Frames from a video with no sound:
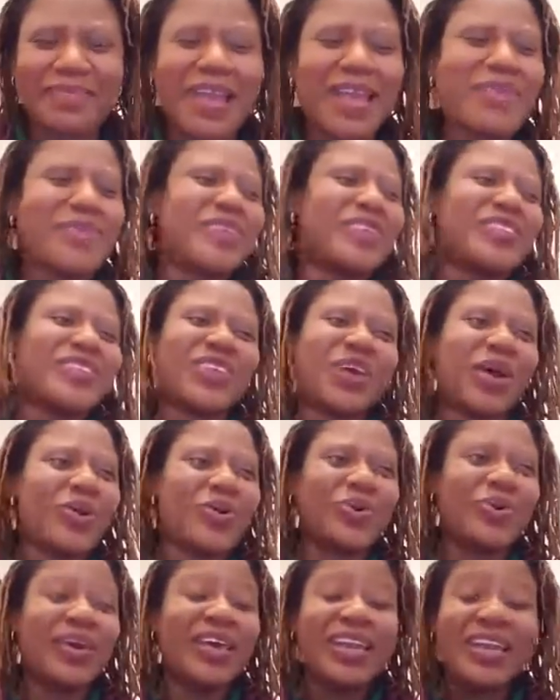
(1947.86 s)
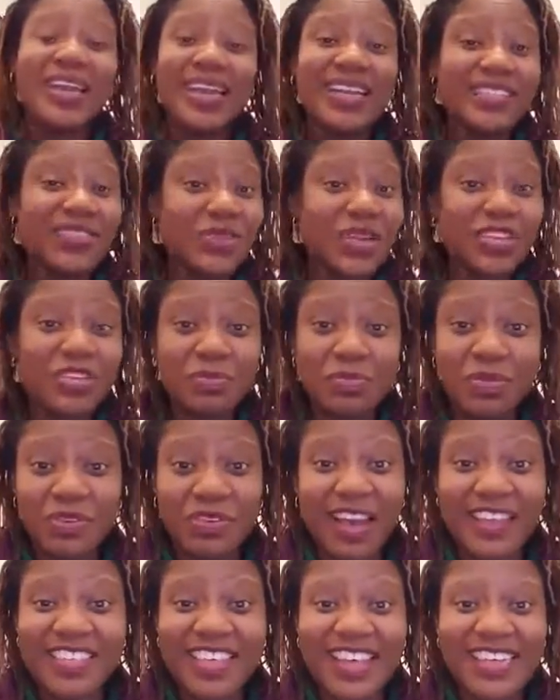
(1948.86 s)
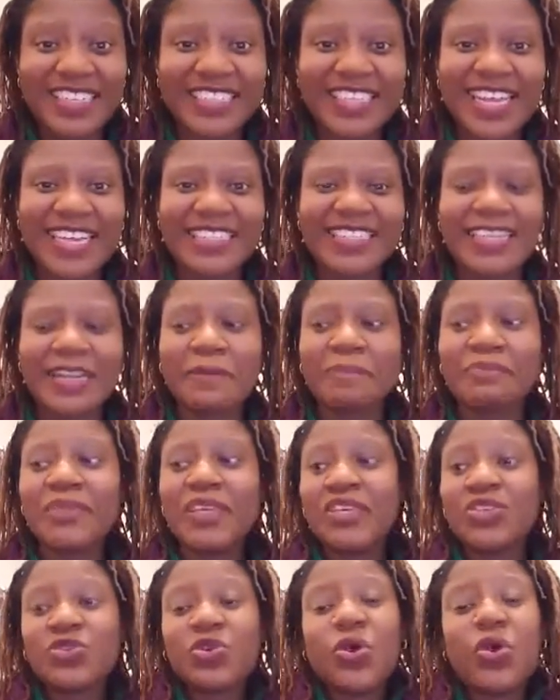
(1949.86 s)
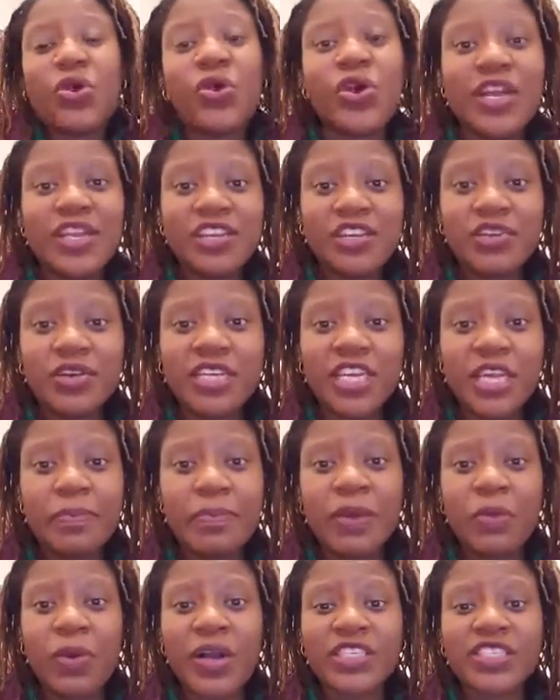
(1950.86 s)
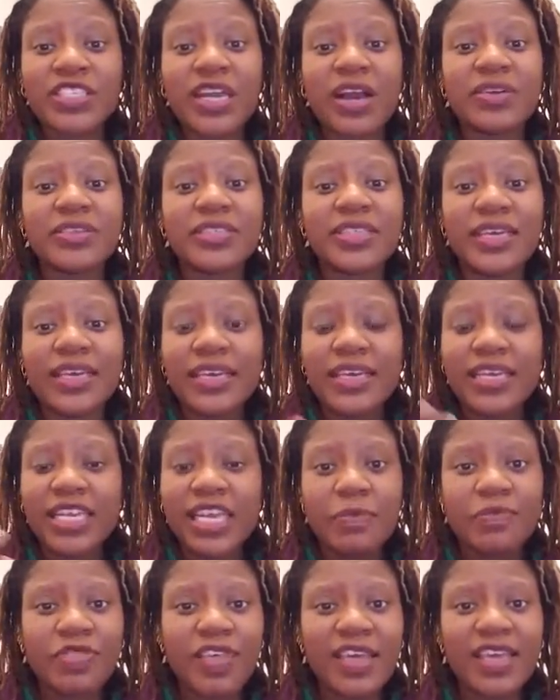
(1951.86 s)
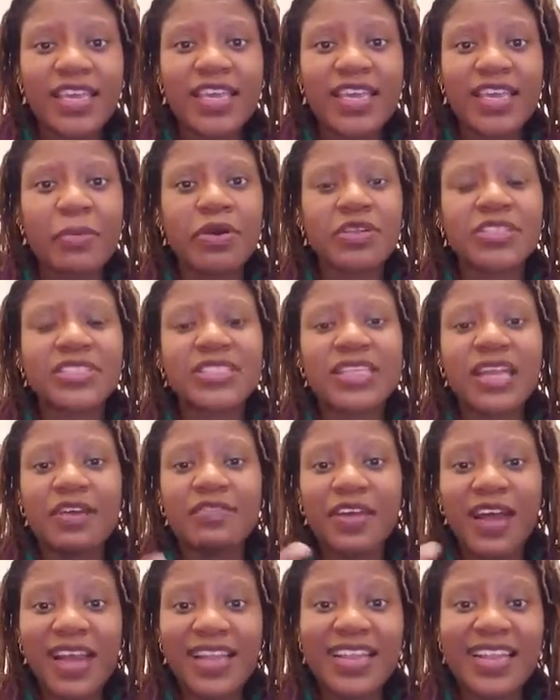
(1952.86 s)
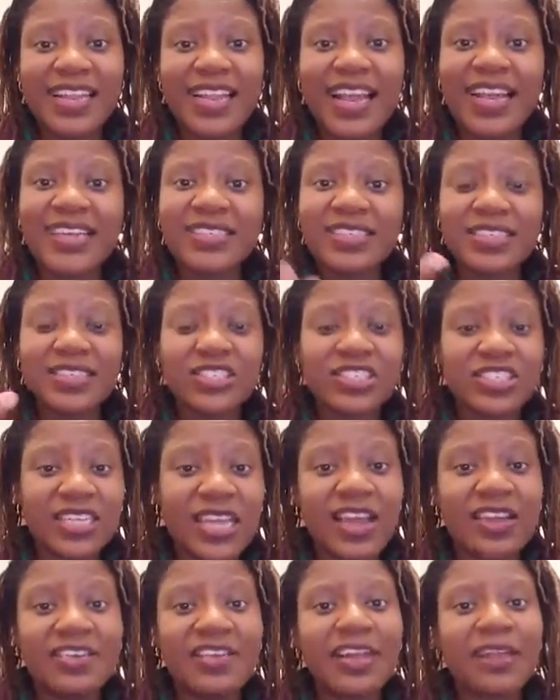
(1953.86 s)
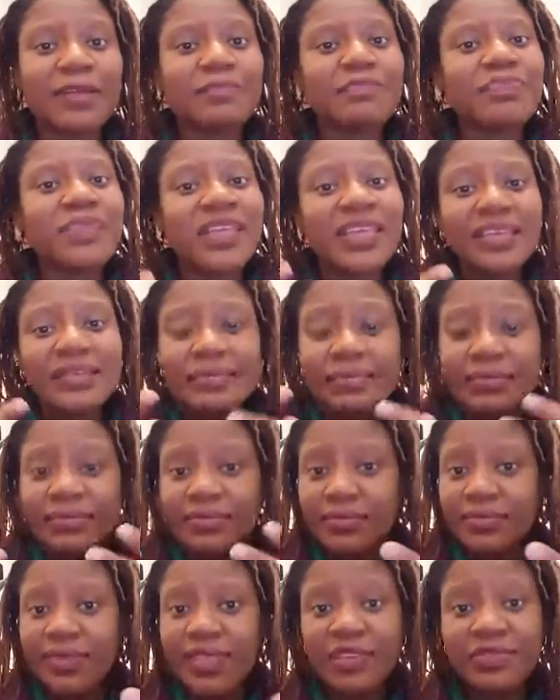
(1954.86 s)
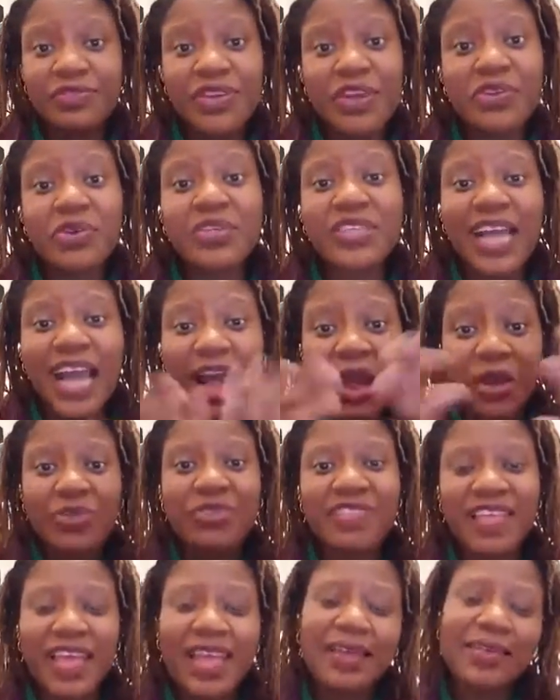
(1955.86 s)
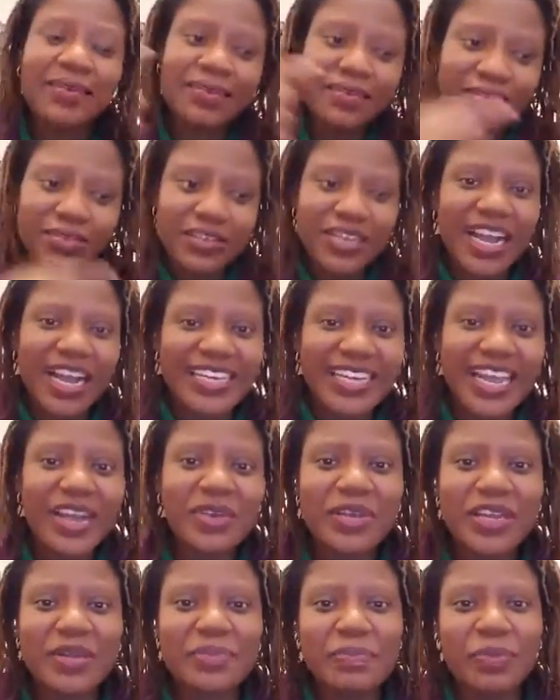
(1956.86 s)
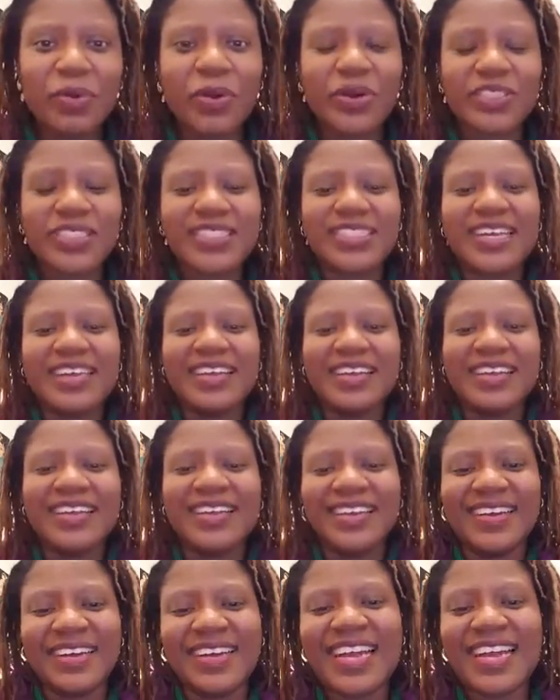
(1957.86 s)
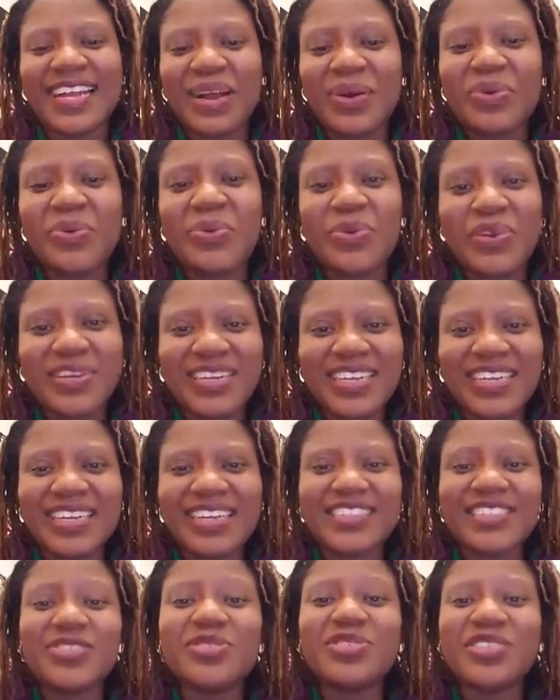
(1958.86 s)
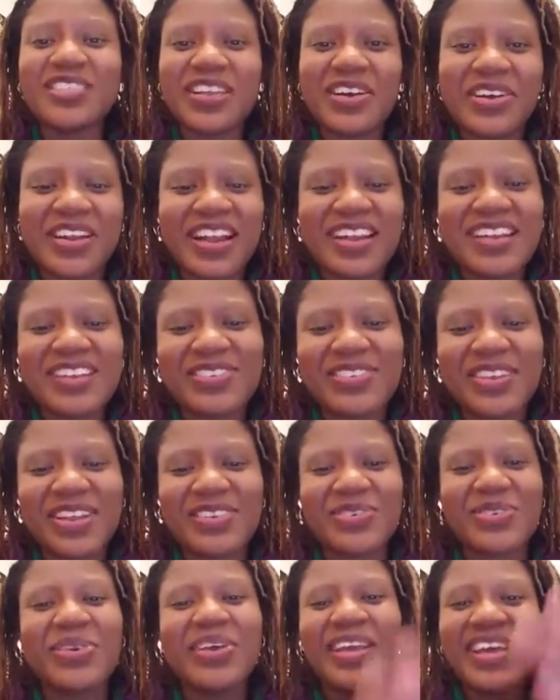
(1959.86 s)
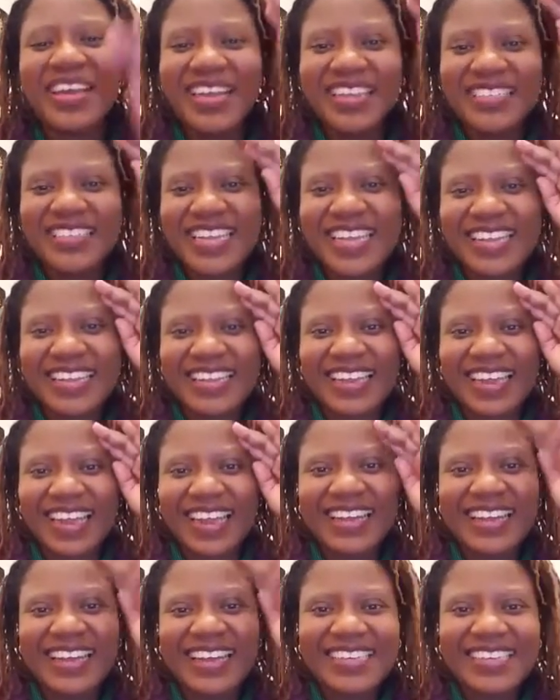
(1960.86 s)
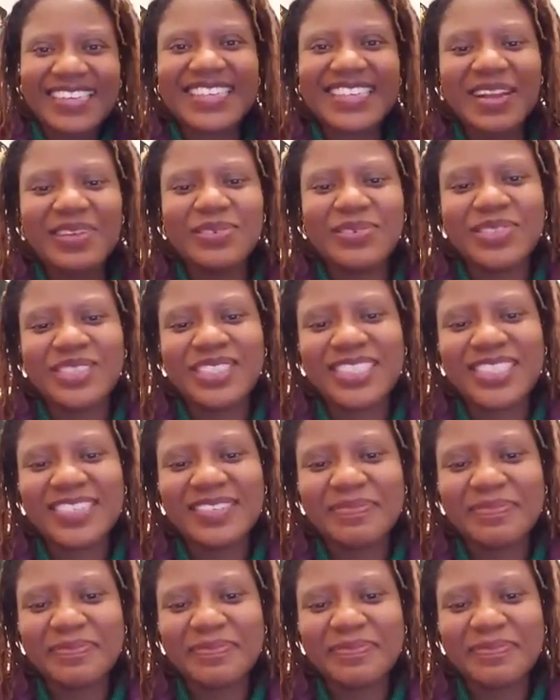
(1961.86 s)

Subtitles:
my way, it's going to be rather exciting. So, keep a watch out. Keep thinking about stuff, analyzing, sharing. If you're not out there, kandai ku inbox. Kana kungodenda, tinotaura nezvazvo. Take care. Salute.